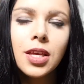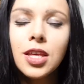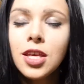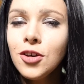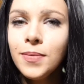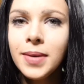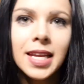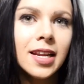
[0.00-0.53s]

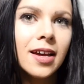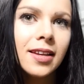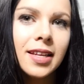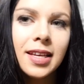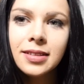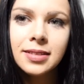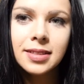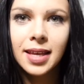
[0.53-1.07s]
You may not
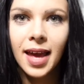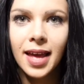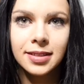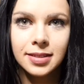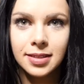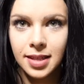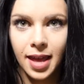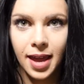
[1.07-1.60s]
need to
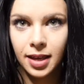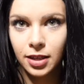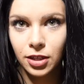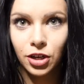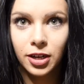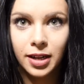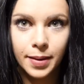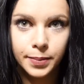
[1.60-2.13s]
get
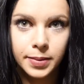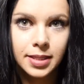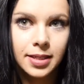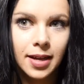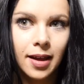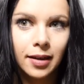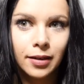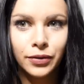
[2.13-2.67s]
like your lips
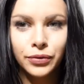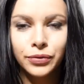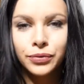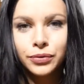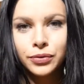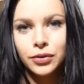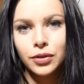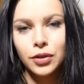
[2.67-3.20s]
done.
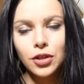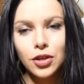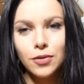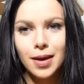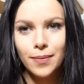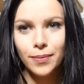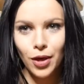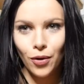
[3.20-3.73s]
You
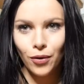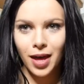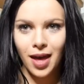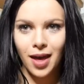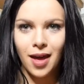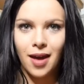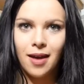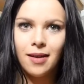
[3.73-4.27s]
might be
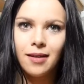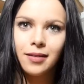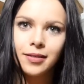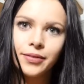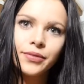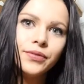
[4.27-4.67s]
okay.